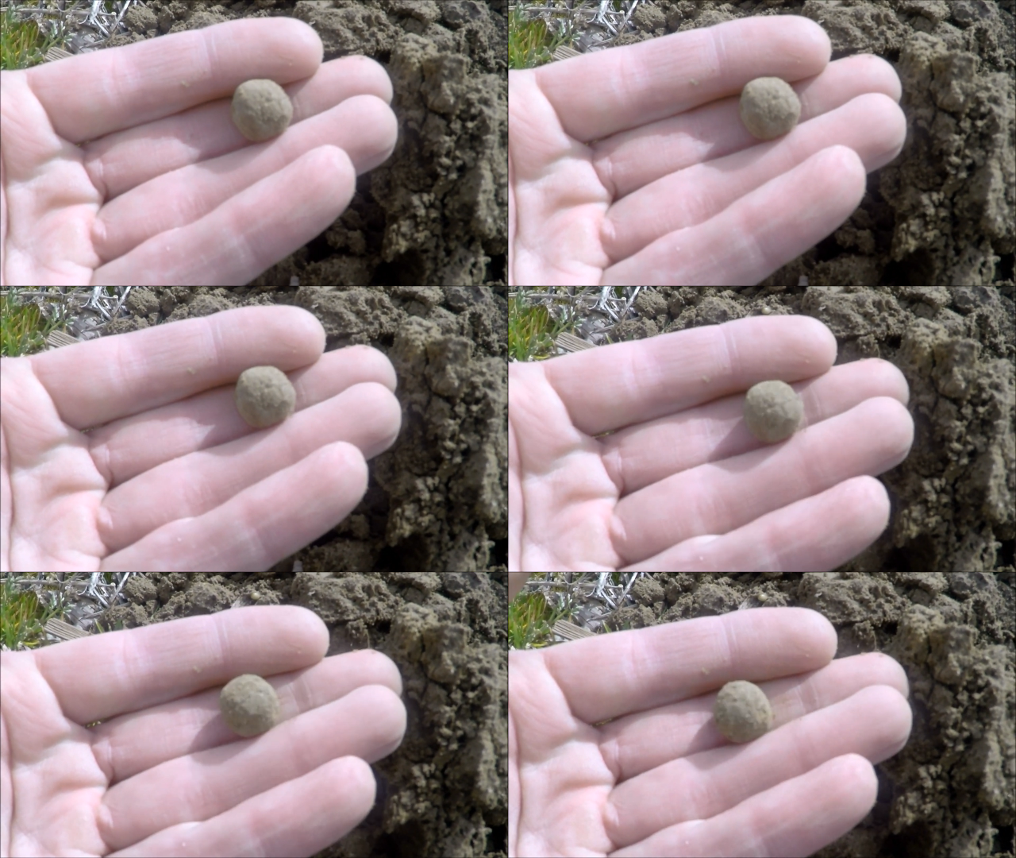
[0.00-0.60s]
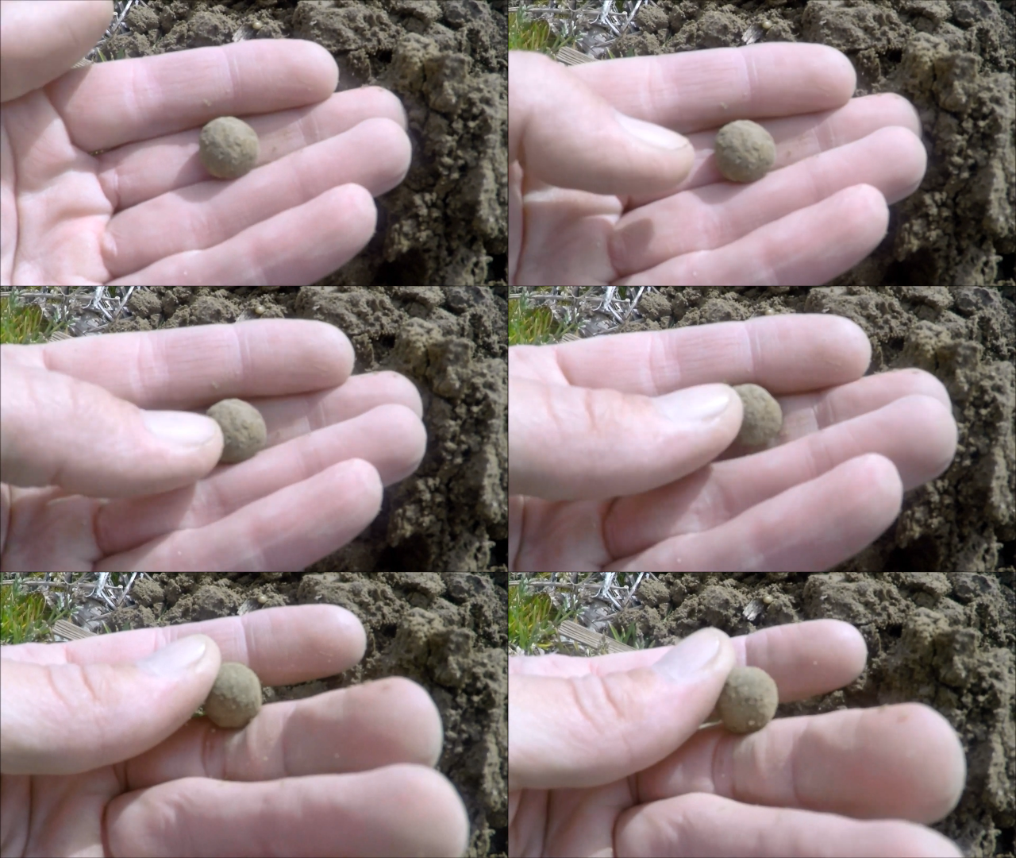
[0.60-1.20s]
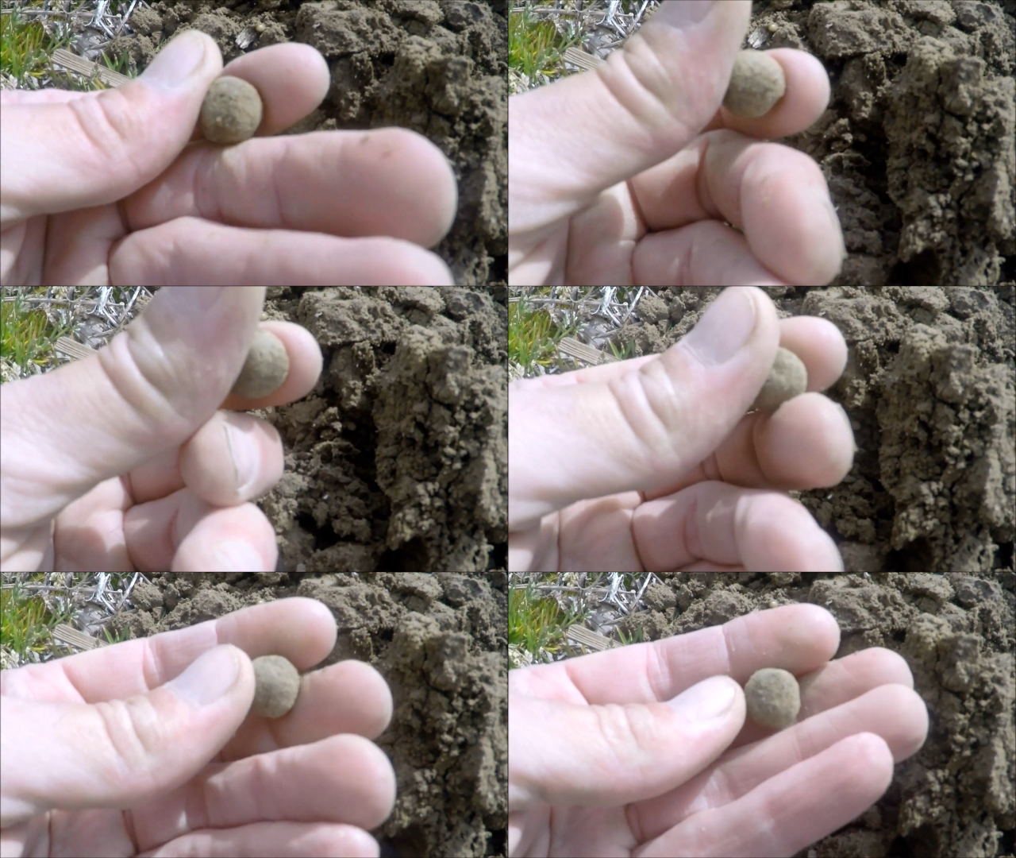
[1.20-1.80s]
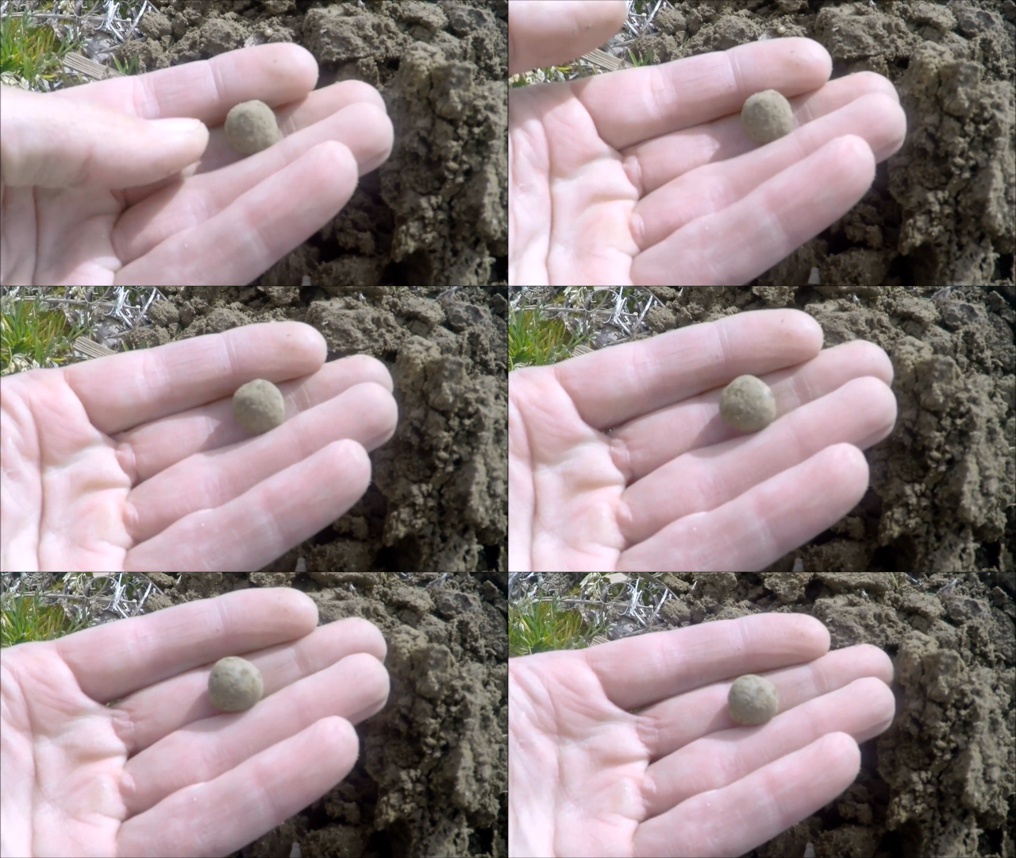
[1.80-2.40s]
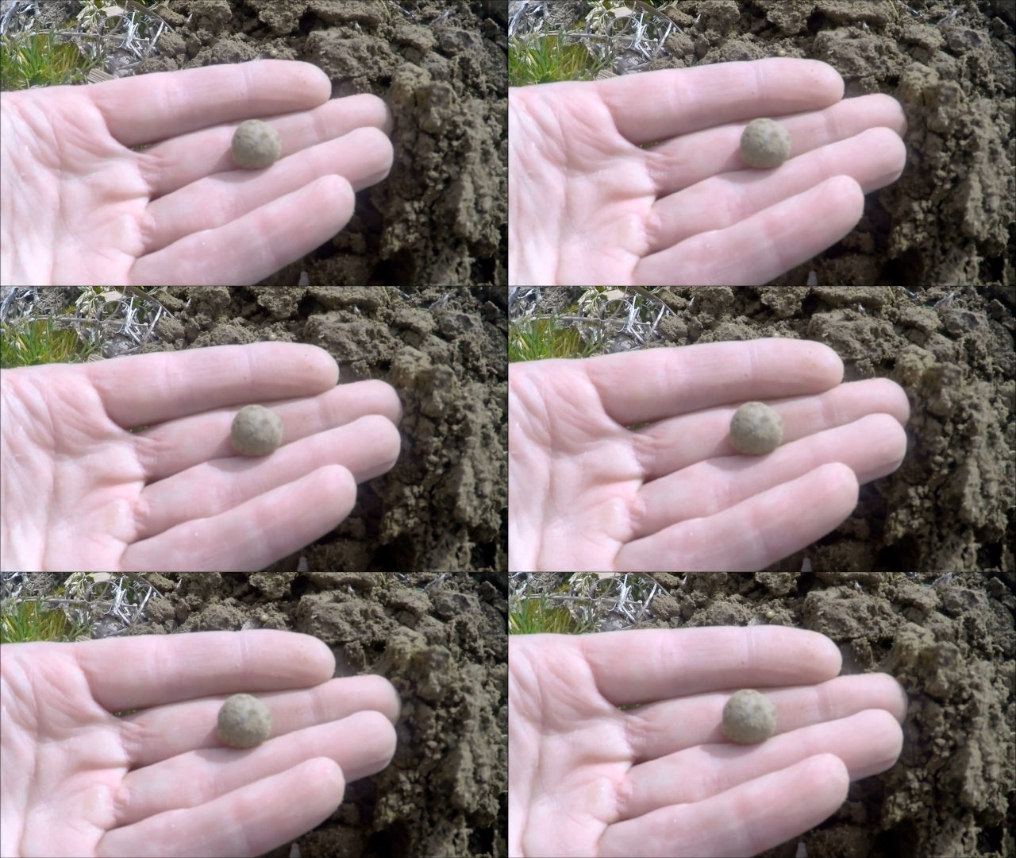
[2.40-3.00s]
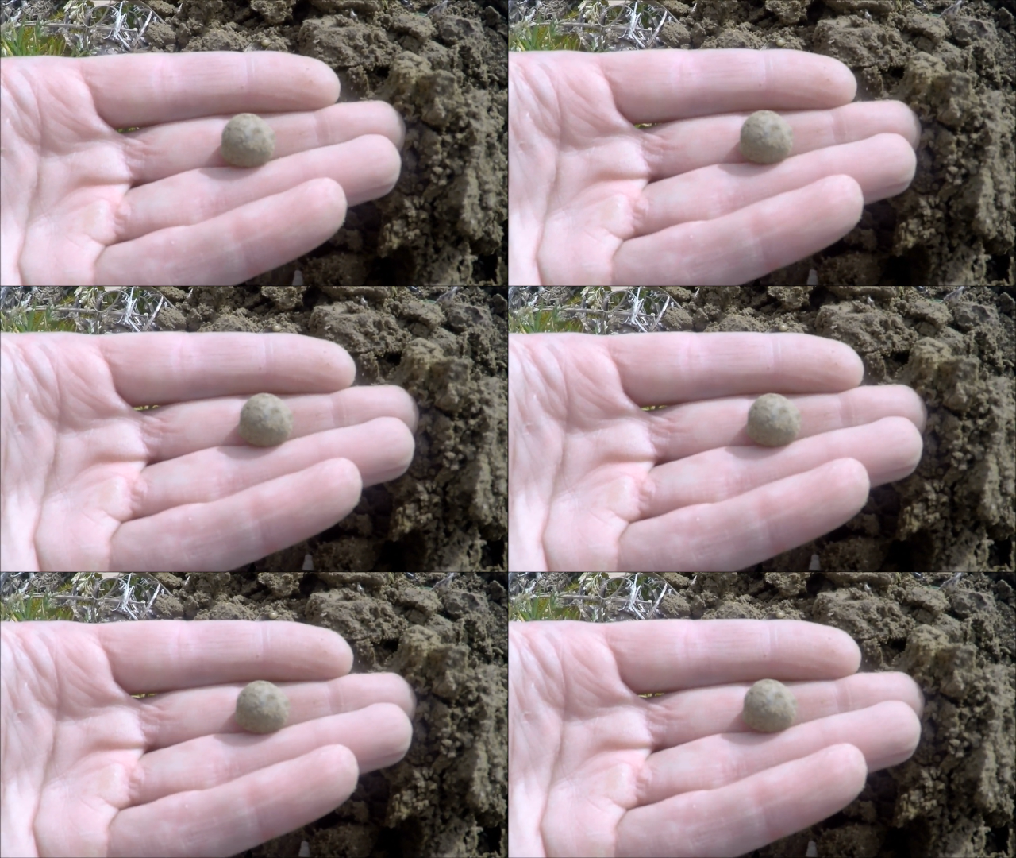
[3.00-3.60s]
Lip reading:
Nobody's mouth can be seen.